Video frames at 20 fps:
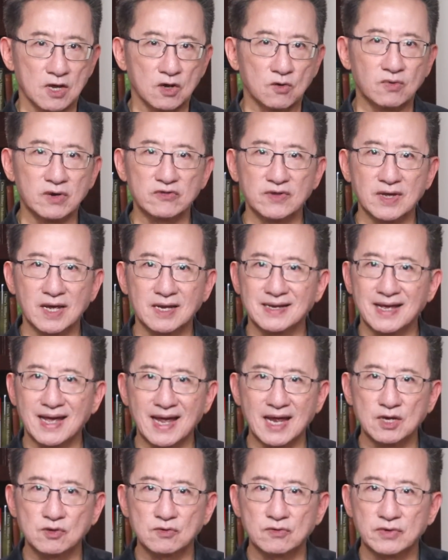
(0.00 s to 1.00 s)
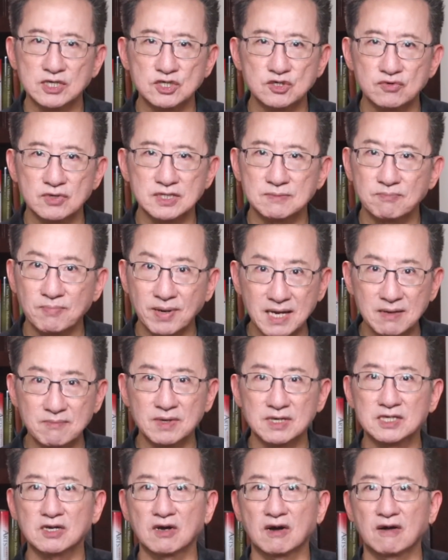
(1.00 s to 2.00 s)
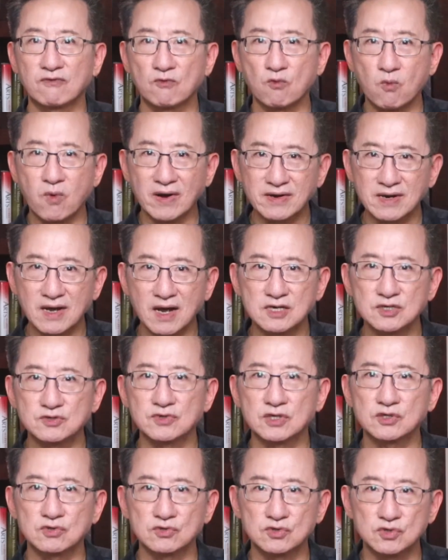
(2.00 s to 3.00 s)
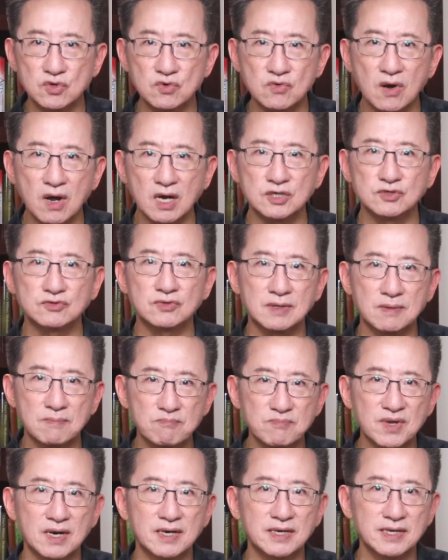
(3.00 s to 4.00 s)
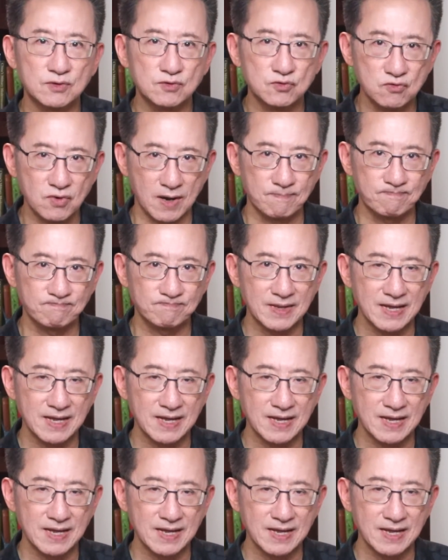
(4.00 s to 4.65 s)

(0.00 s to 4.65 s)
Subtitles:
with an annual interest payment of 100 to 200 million yuan.